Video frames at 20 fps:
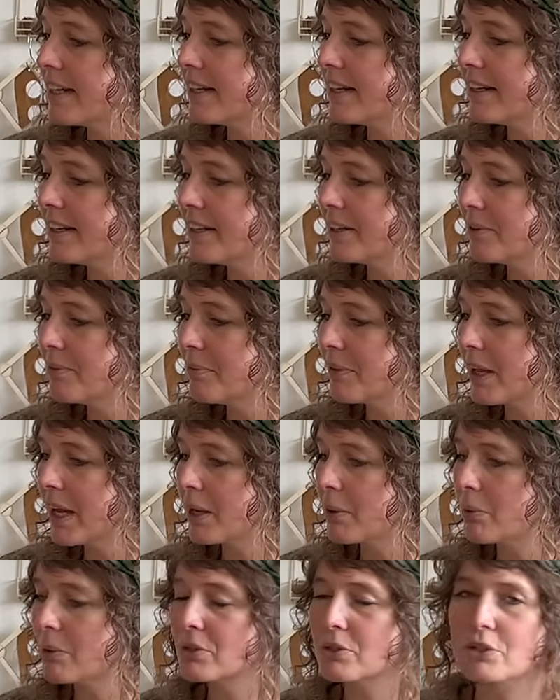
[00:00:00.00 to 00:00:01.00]

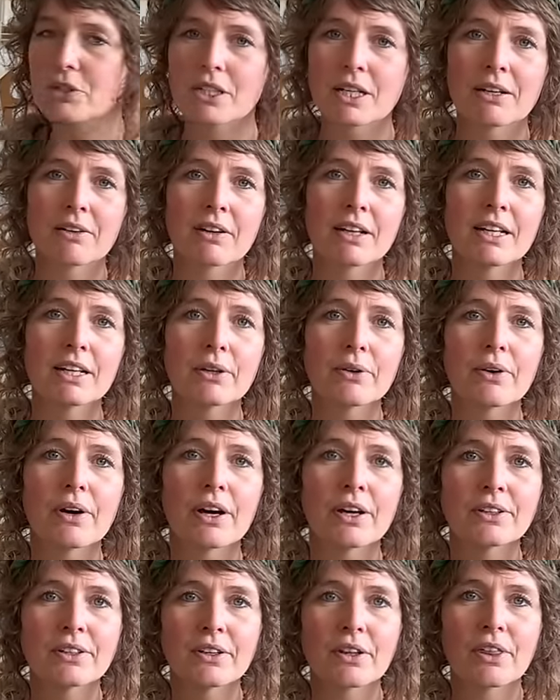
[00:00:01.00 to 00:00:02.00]
I want to share a little
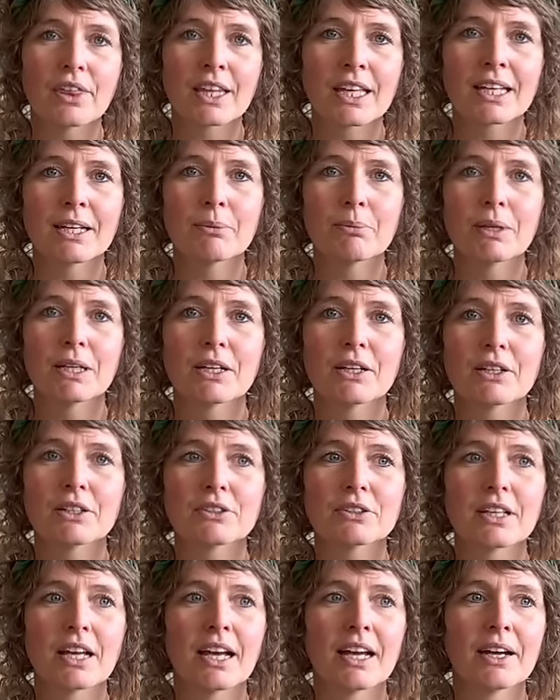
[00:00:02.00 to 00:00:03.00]
other thing, because